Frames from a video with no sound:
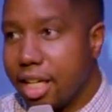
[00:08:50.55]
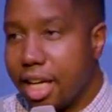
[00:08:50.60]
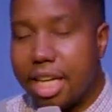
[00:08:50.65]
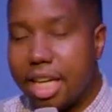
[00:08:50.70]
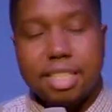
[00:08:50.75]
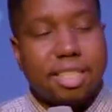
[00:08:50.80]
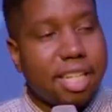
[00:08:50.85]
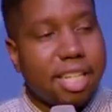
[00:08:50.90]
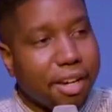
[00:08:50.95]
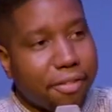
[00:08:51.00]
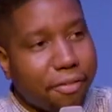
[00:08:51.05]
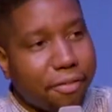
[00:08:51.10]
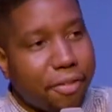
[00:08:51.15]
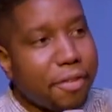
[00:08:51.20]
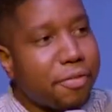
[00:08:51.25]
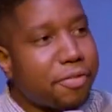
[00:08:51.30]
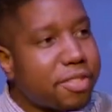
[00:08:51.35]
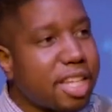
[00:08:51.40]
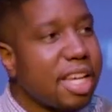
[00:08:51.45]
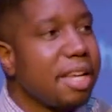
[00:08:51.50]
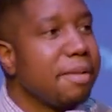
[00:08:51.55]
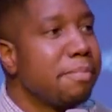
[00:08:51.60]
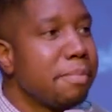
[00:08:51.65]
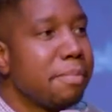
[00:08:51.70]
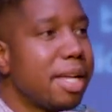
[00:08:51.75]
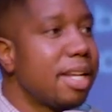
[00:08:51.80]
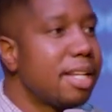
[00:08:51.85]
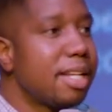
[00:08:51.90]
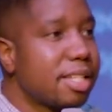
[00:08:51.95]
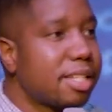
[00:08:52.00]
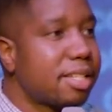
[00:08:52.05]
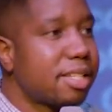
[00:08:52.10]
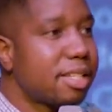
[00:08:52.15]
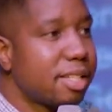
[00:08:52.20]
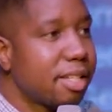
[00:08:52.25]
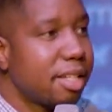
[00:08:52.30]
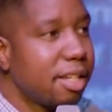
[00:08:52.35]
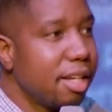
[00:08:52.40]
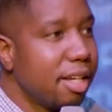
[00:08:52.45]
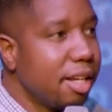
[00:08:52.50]
It took 15 minutes
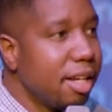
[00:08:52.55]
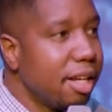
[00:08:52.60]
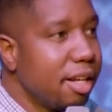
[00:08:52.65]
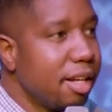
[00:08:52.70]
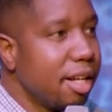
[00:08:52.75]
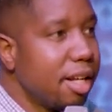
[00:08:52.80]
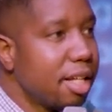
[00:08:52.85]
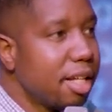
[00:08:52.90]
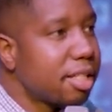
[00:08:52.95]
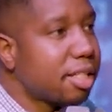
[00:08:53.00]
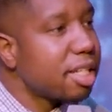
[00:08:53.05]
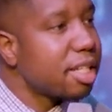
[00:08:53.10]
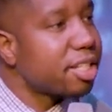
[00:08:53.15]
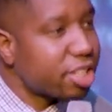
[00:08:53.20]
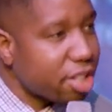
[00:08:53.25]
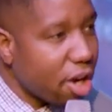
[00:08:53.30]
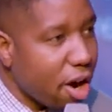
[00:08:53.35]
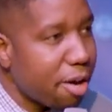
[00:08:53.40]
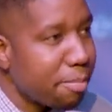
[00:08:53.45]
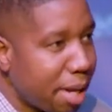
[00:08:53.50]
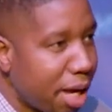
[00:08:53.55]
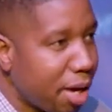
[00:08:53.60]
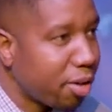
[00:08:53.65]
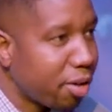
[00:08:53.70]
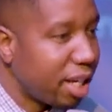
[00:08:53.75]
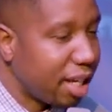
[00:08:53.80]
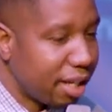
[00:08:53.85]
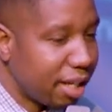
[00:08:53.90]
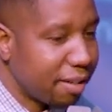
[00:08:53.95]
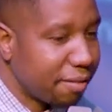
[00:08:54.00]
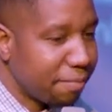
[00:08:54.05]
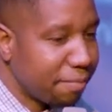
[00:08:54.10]
to start melting.